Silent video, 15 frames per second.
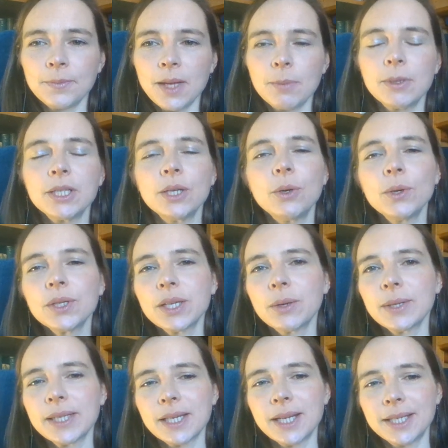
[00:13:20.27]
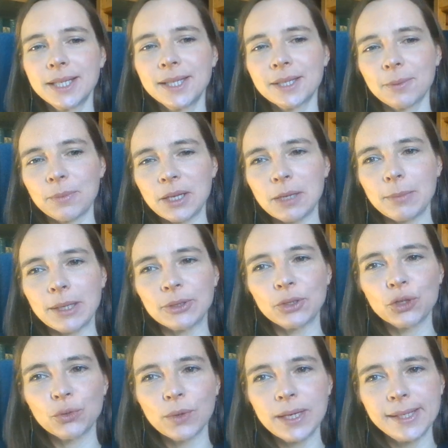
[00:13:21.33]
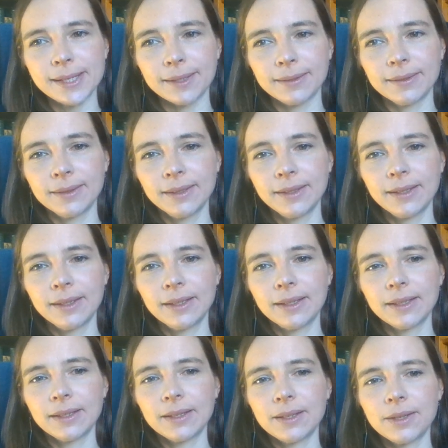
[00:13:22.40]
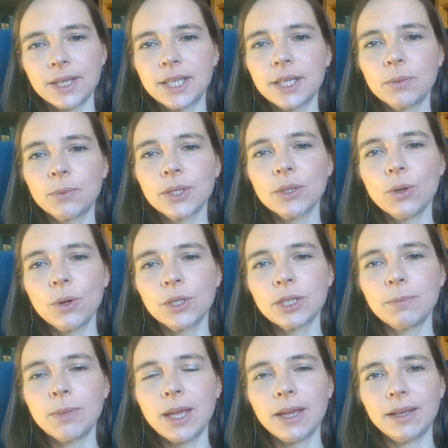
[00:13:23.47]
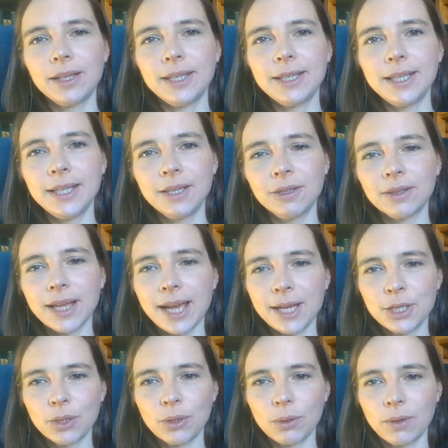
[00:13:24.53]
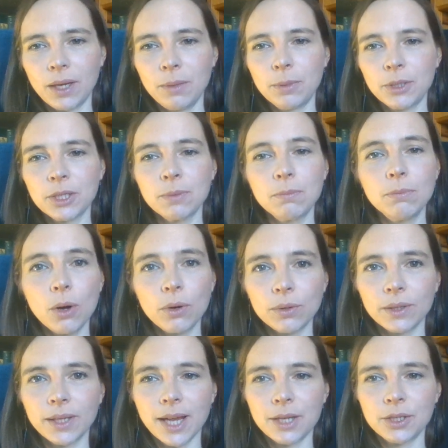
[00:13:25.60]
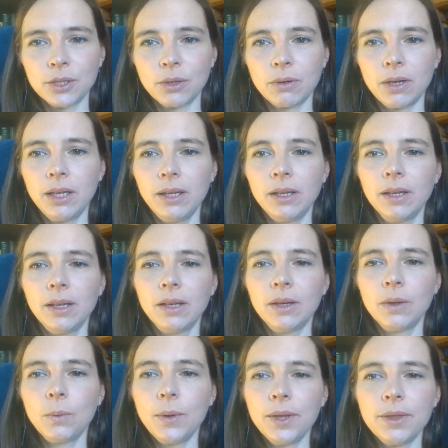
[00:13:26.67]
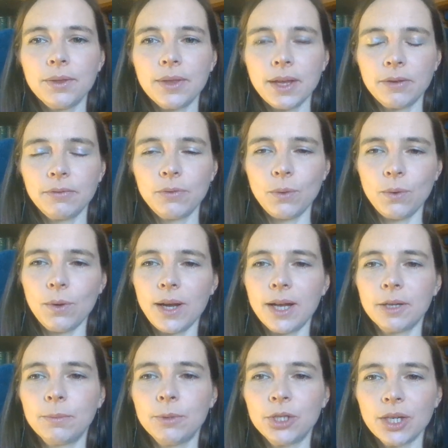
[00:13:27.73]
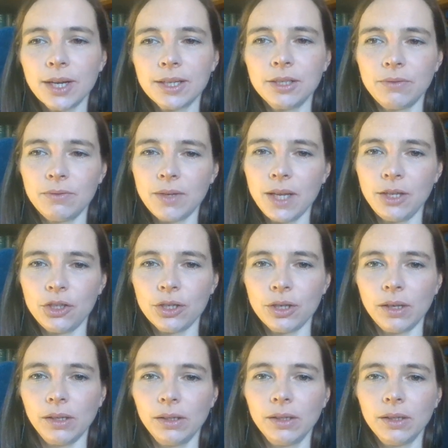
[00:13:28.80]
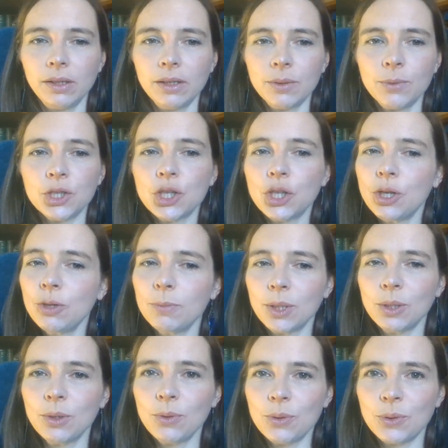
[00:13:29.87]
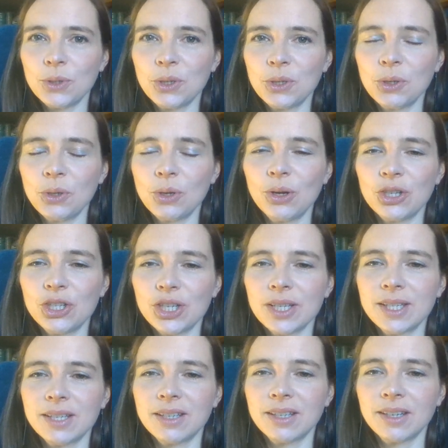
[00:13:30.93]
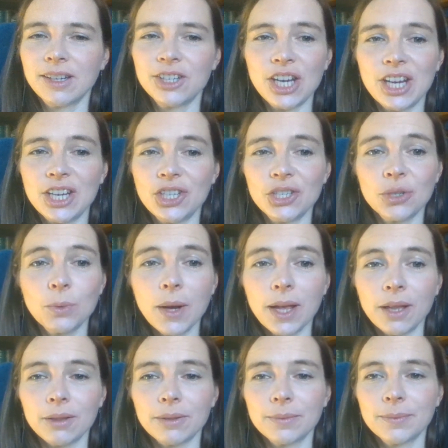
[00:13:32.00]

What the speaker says: But he also asserted something about treason, that it was not a mere legal category, but a moral category, with, therefore, an objective nature which human laws could not just change at will.